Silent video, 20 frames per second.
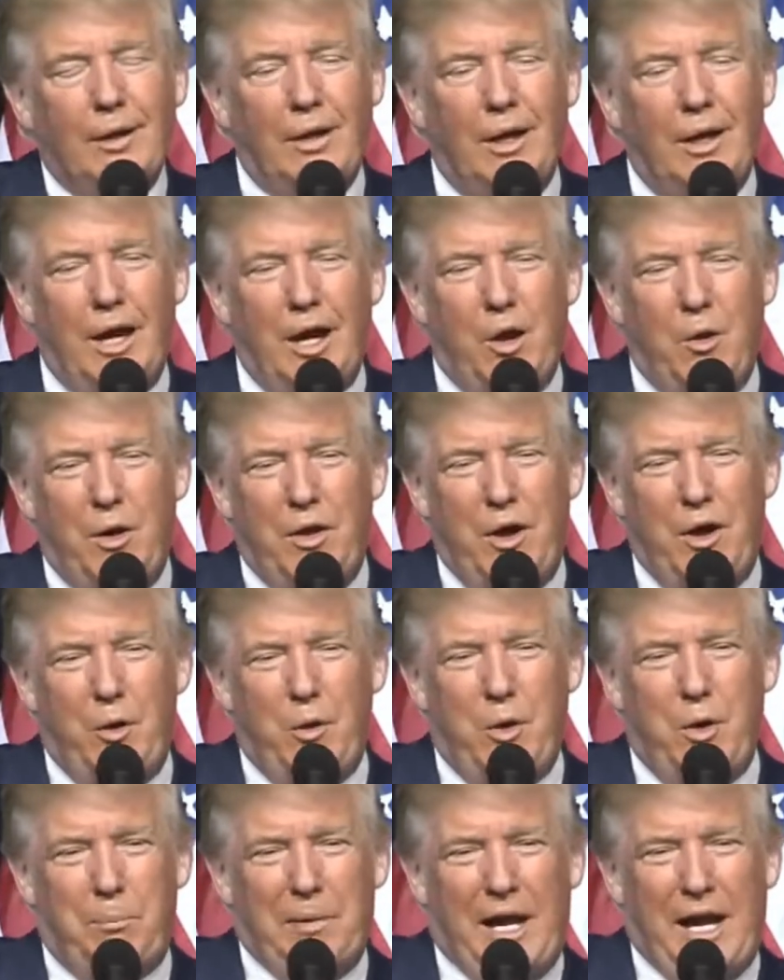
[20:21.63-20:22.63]
You know, when they
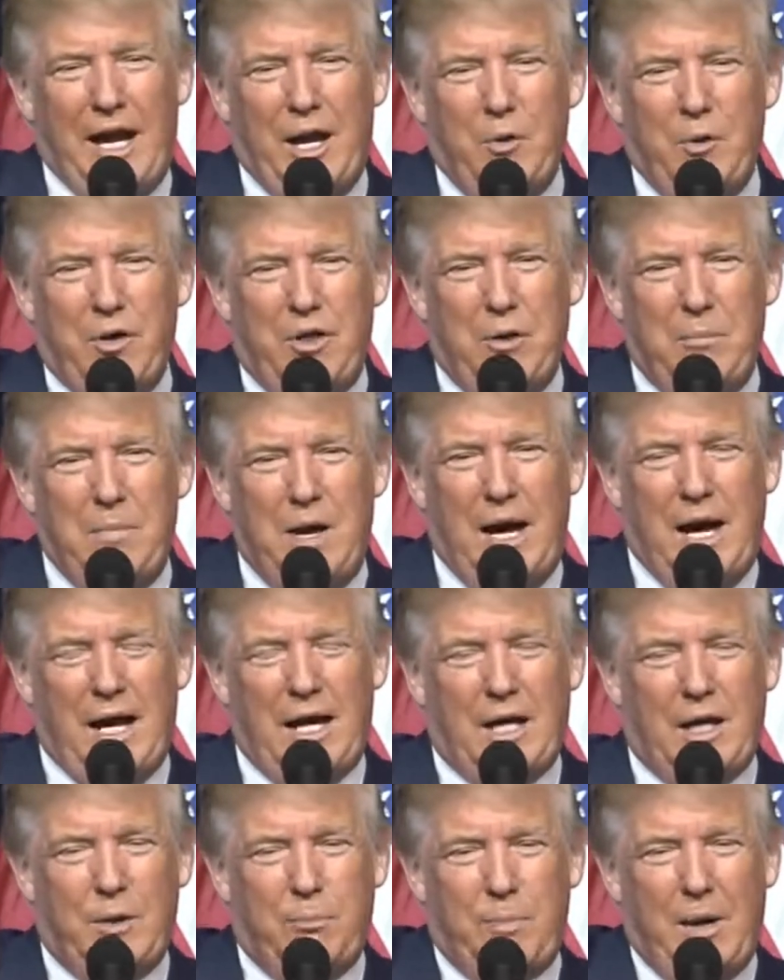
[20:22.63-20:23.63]
were playing with the
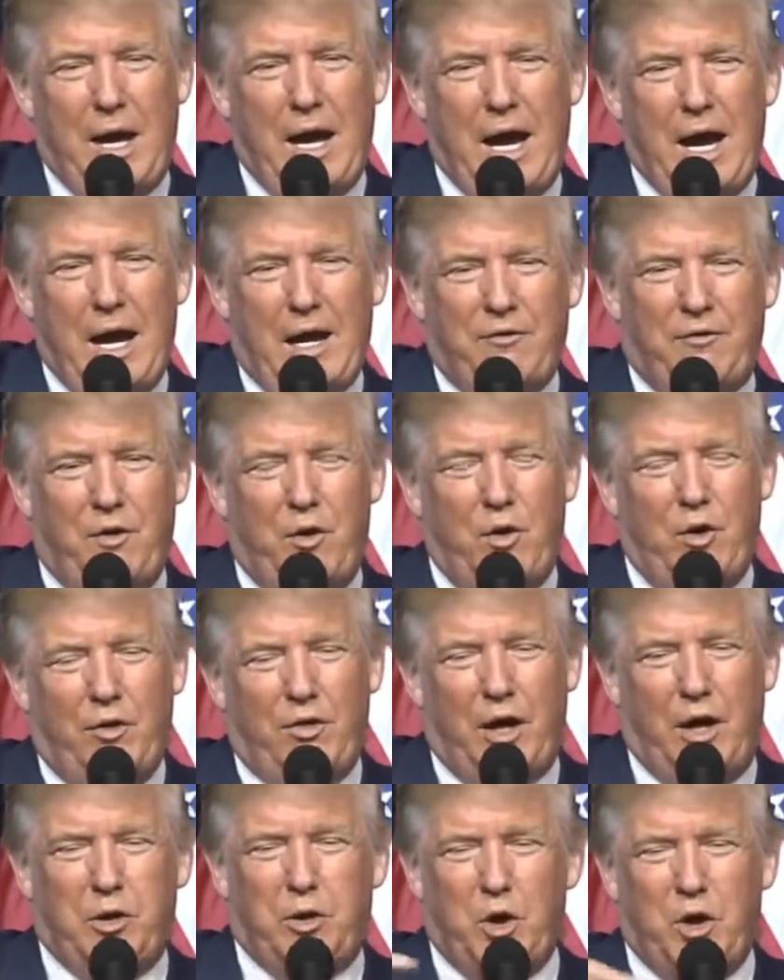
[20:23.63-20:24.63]
mic back,
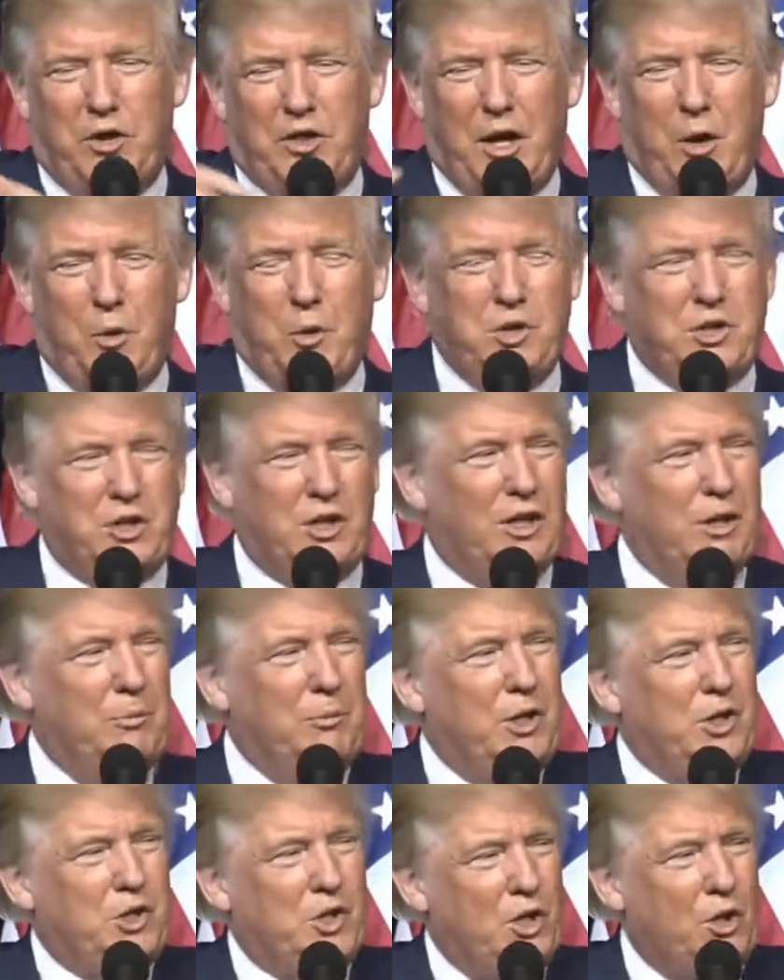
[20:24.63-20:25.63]
forth, I thought that was the
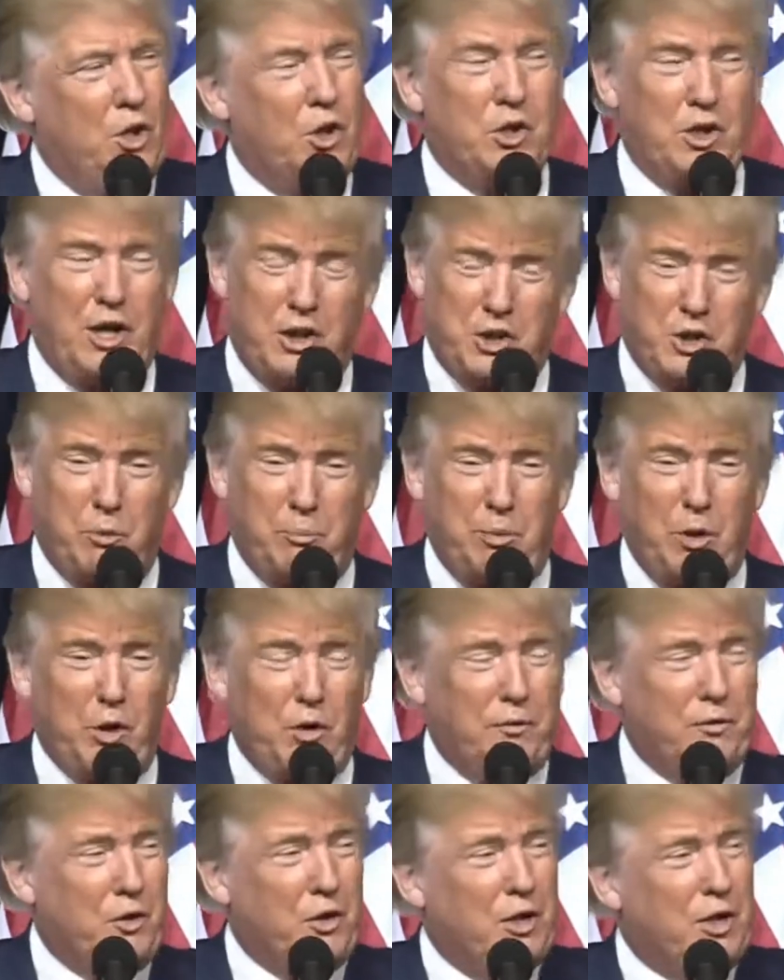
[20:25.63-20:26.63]
commission. That's a
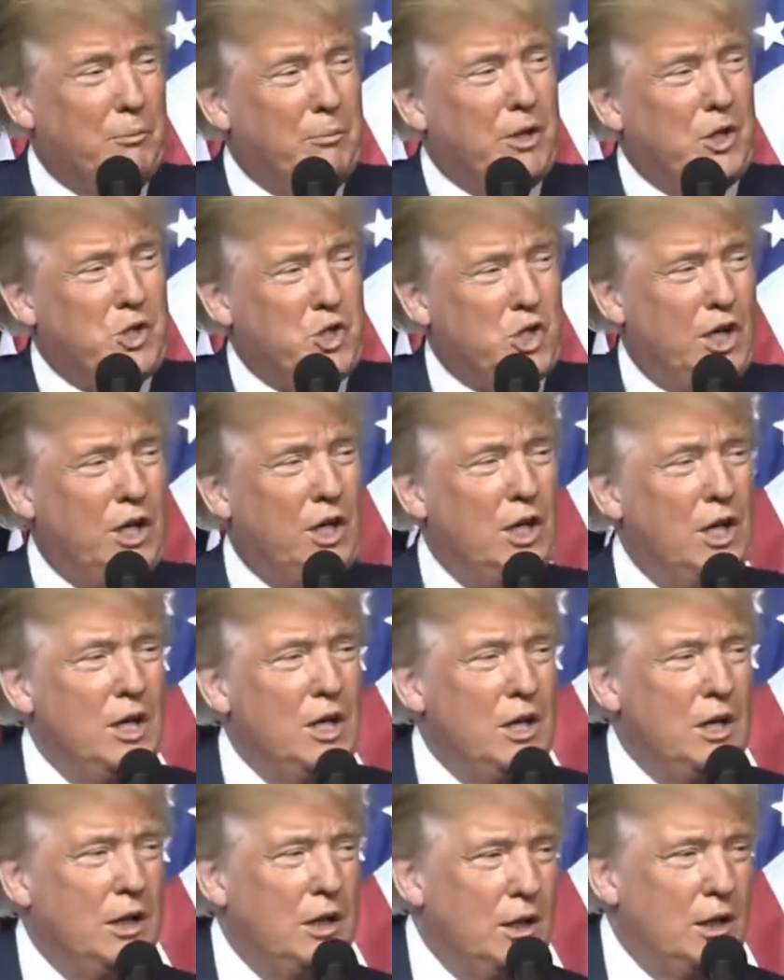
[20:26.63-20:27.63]
beautiful commission.
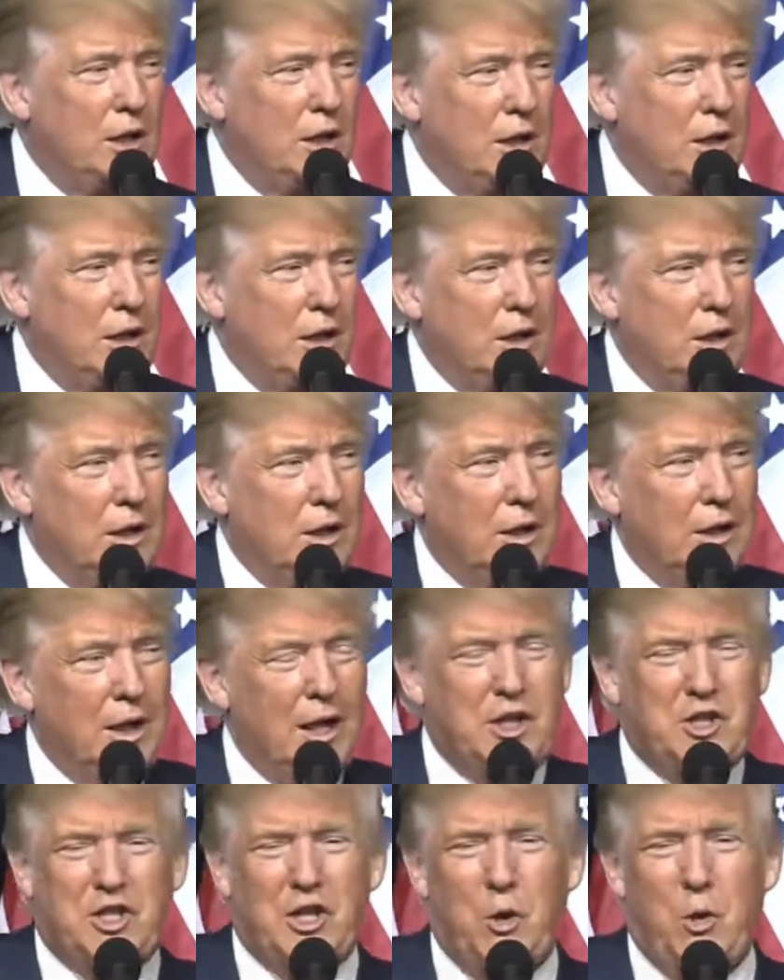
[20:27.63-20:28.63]

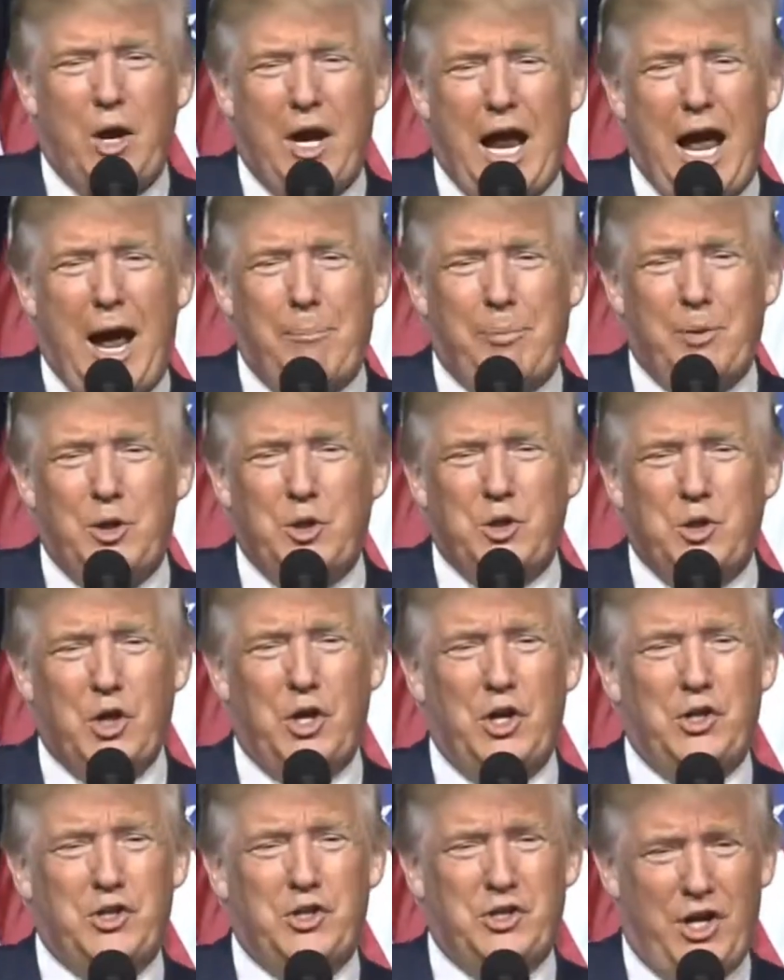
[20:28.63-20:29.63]
Let's see what happens
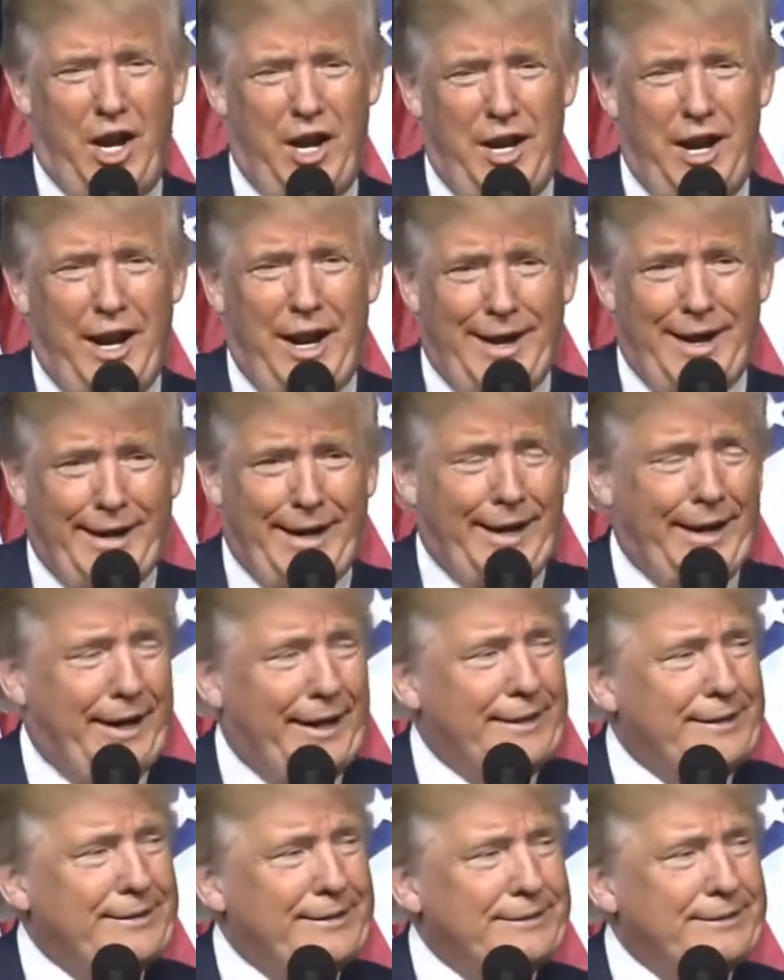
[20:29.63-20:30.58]
on Sunday again.